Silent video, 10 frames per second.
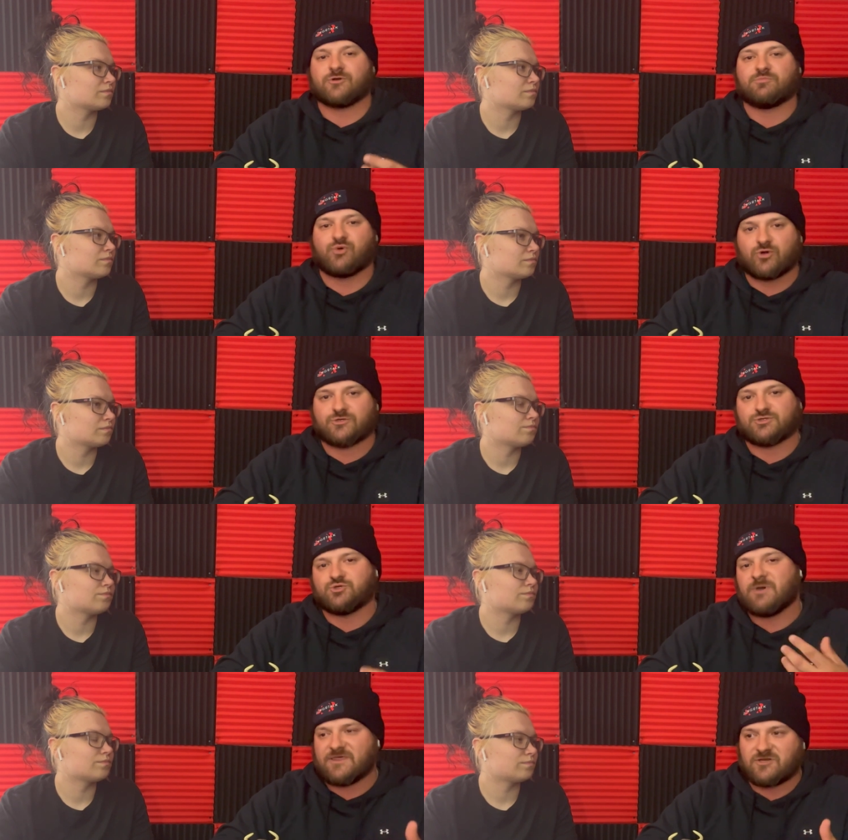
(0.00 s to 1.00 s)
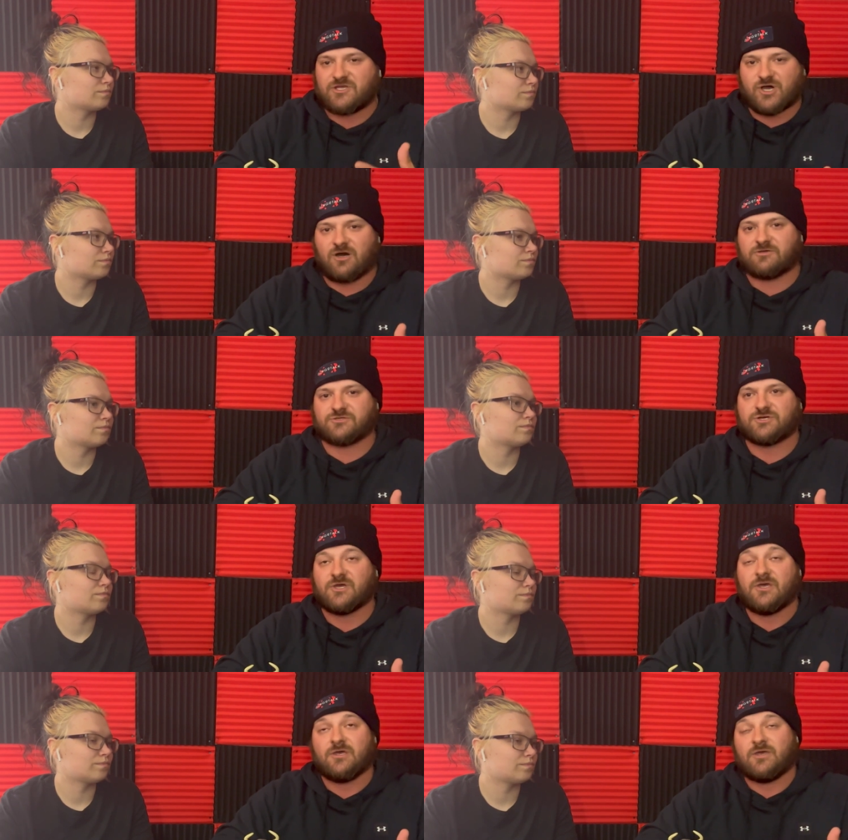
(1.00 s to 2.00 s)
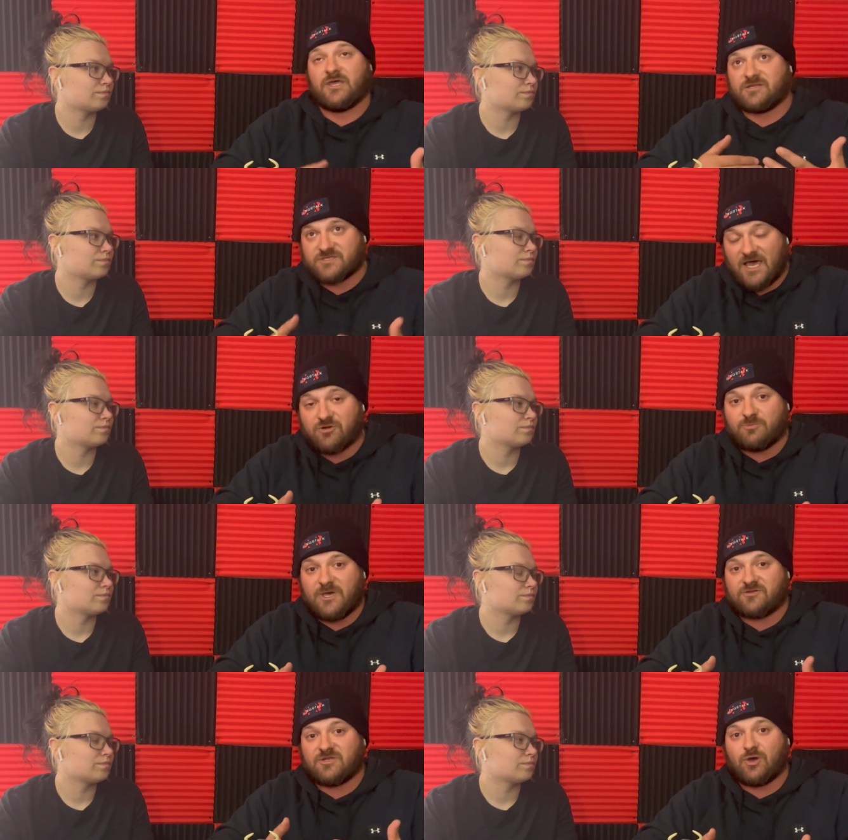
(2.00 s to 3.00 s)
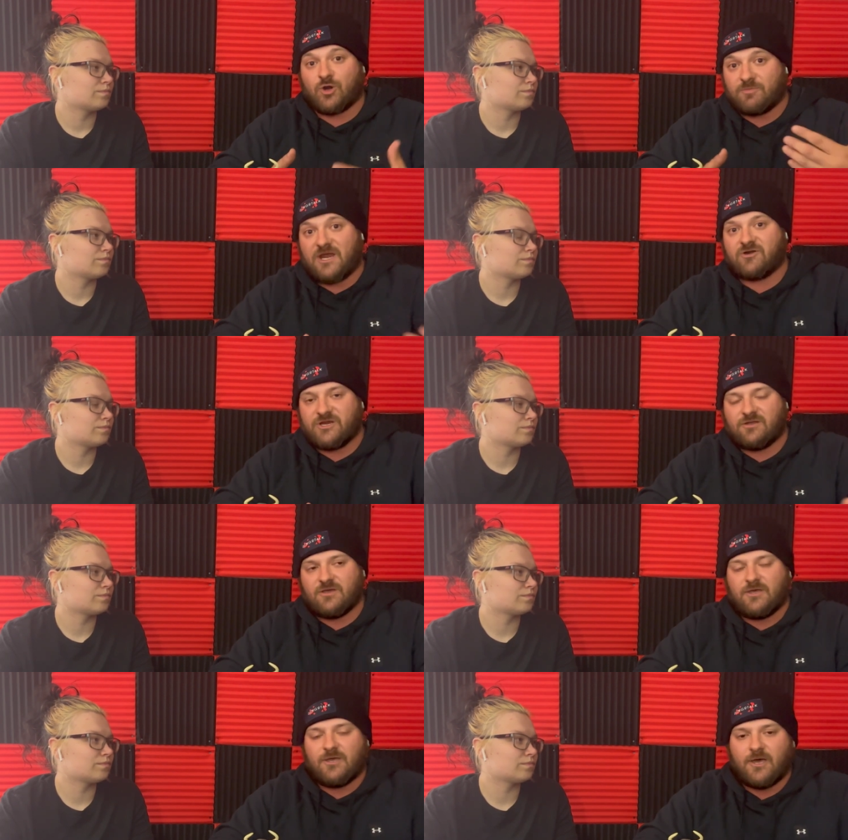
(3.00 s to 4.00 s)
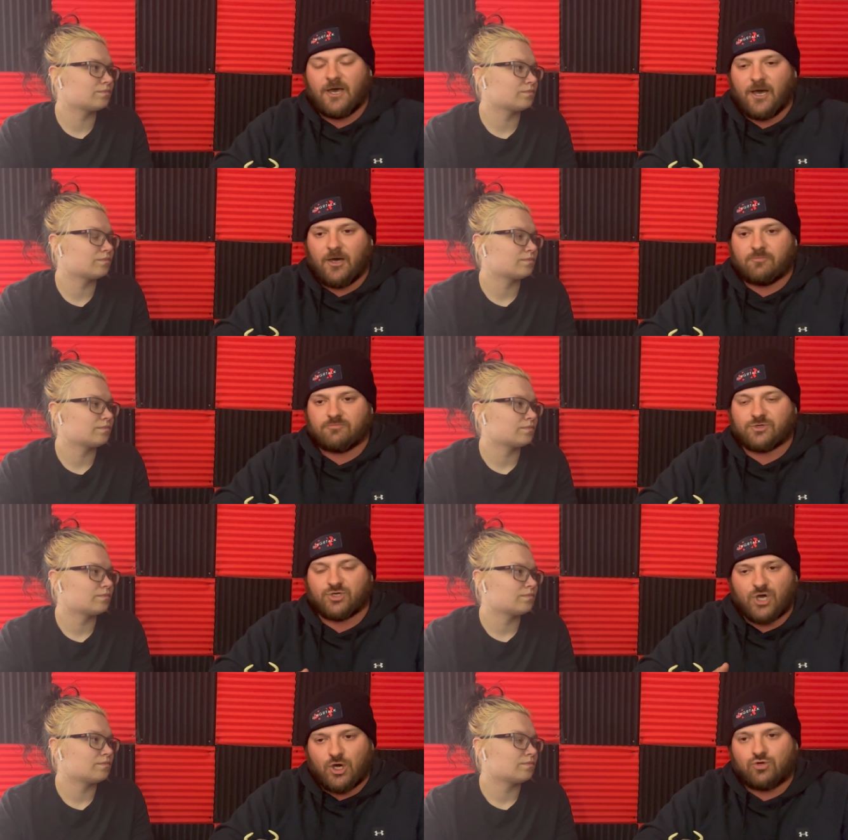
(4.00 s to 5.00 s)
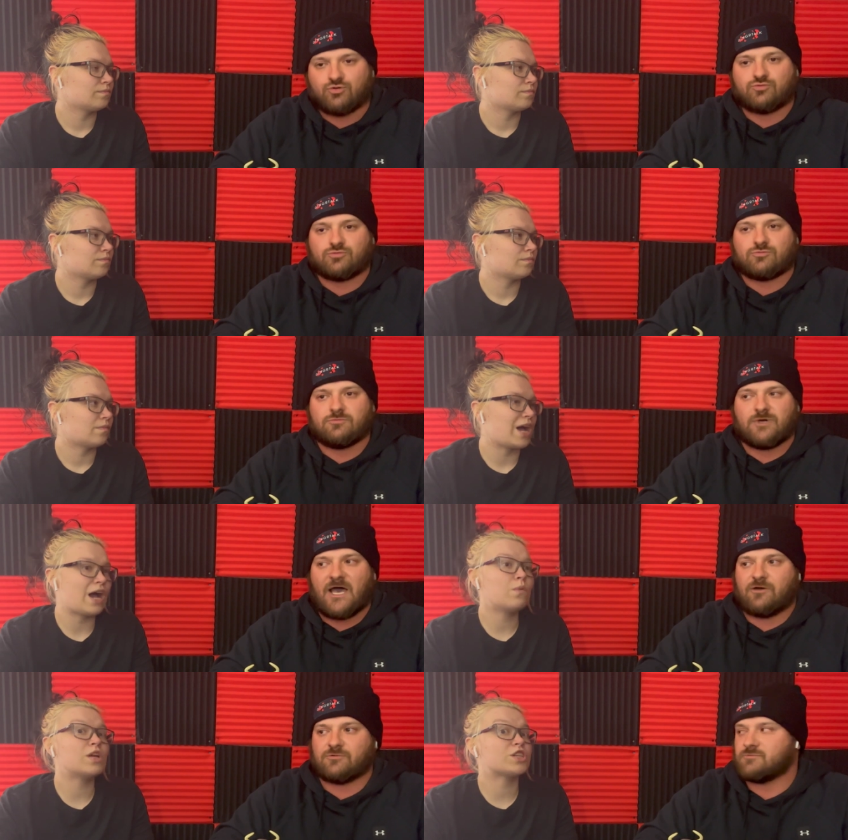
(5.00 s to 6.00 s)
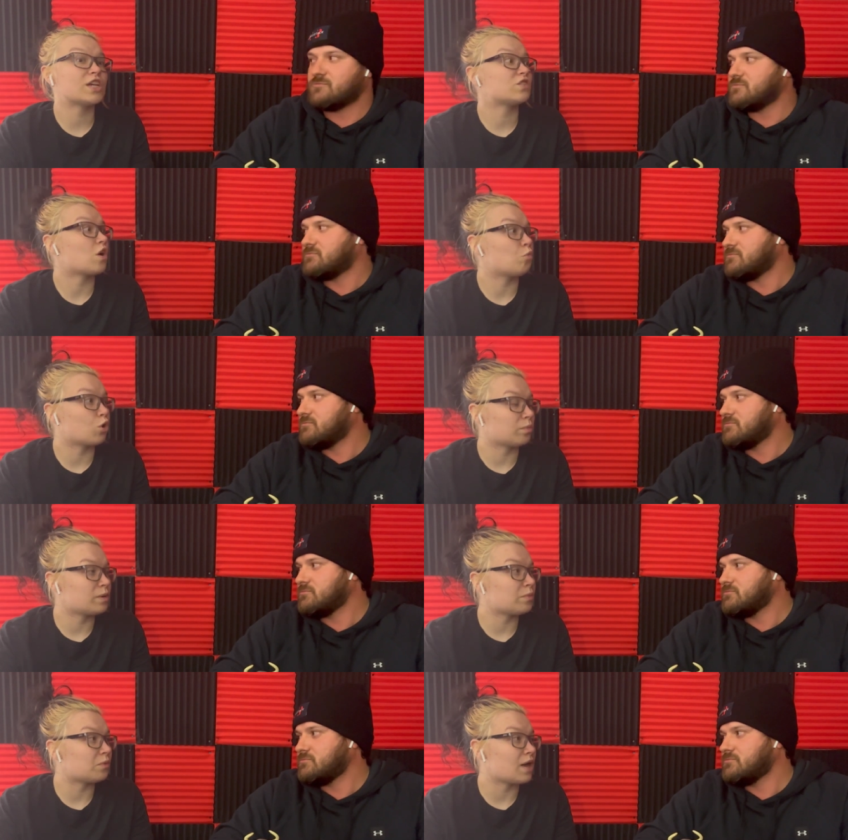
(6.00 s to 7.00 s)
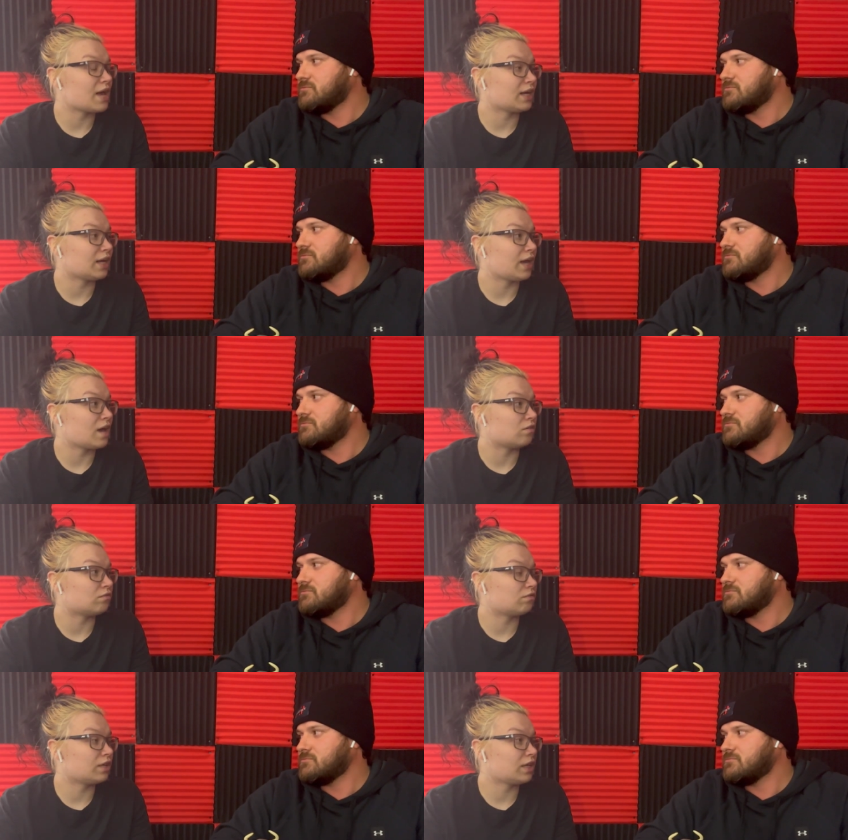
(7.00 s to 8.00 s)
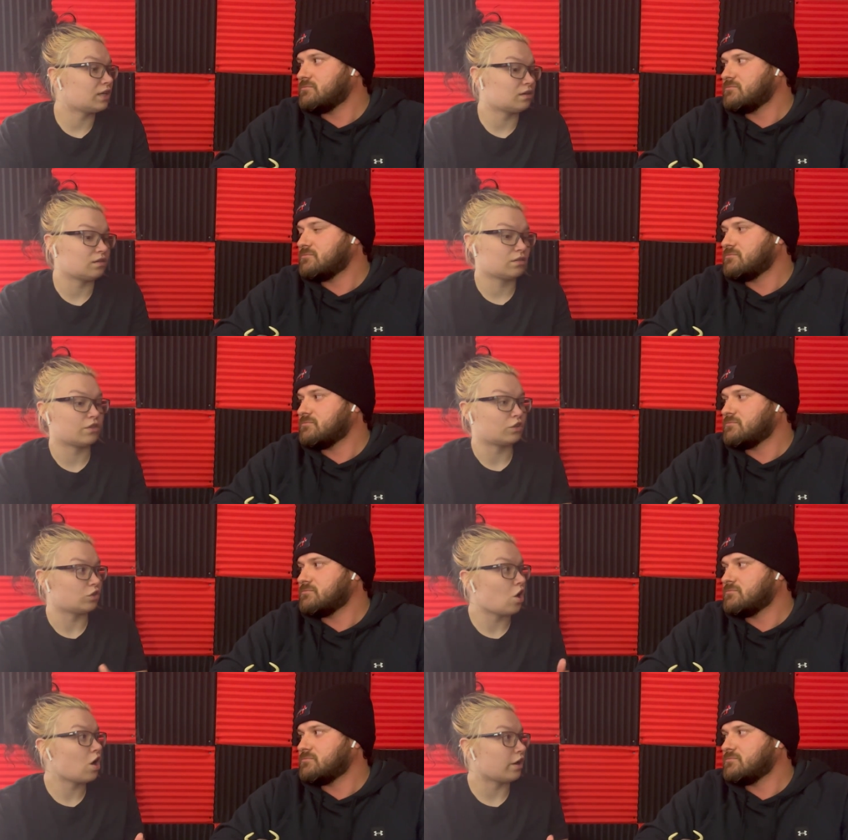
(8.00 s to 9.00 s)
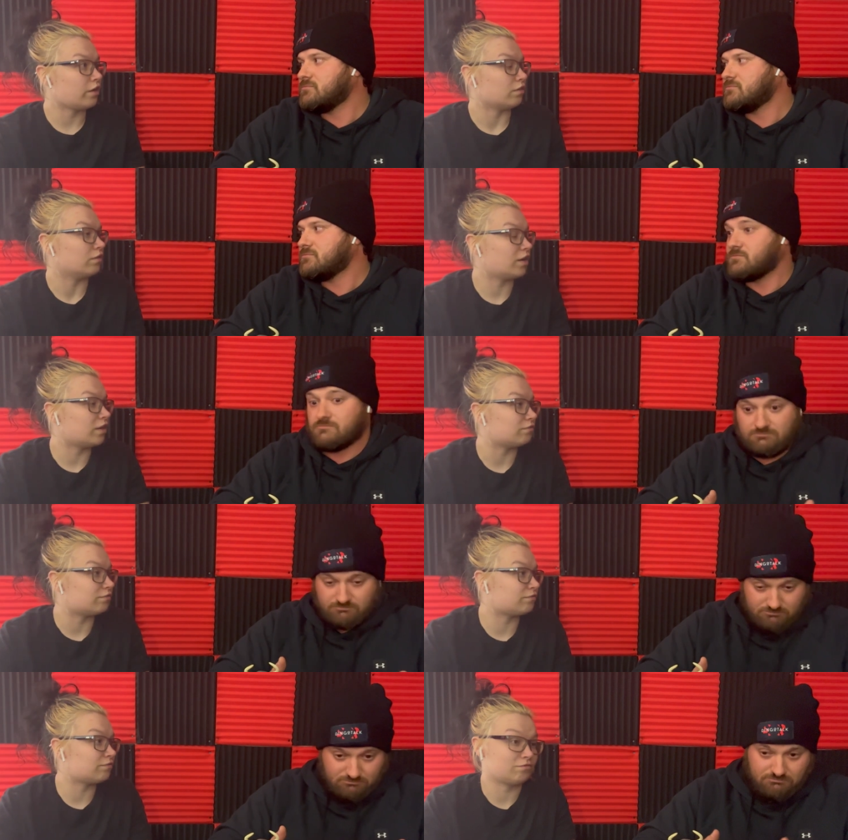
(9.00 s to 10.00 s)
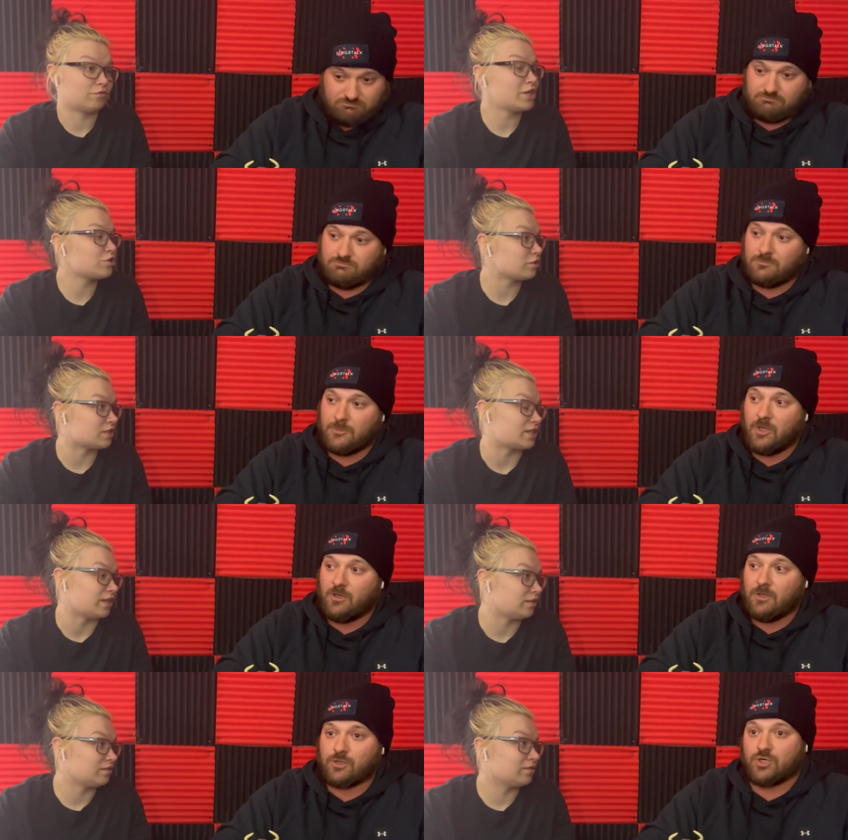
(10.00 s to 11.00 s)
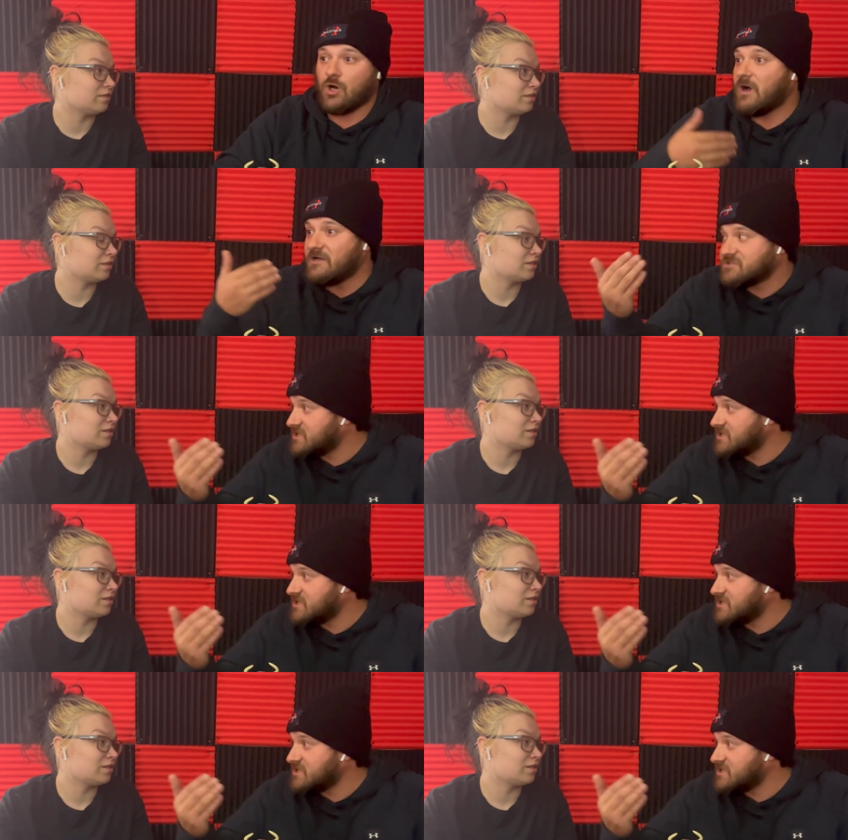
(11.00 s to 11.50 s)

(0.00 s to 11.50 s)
Speaker 1: important to Bethany College and the town of Bethany are buried. Um, go out. I wish
Speaker 2: I saw more people hanging out in the lawn of Richardson.
Speaker 1: Go out to